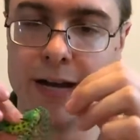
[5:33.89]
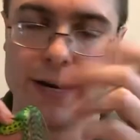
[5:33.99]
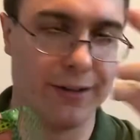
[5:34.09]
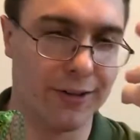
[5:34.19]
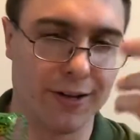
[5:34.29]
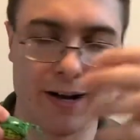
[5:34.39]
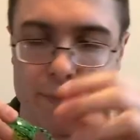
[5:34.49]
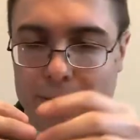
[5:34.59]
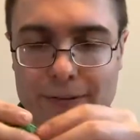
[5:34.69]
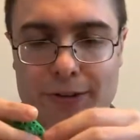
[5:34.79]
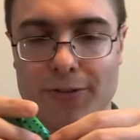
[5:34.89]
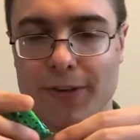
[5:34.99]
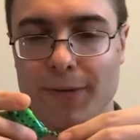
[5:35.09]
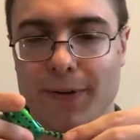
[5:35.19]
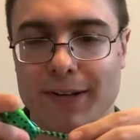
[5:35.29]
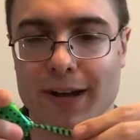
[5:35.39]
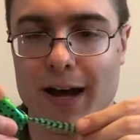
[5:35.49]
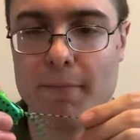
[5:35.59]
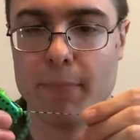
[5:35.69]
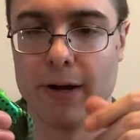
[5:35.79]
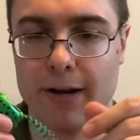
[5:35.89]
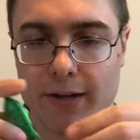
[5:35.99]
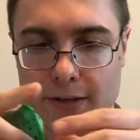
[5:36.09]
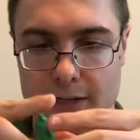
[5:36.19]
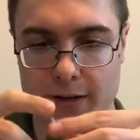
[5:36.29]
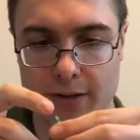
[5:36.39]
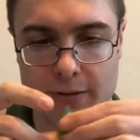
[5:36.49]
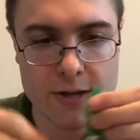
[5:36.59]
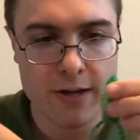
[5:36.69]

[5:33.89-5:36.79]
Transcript: I didn't hook up. I only used it one time, but you know,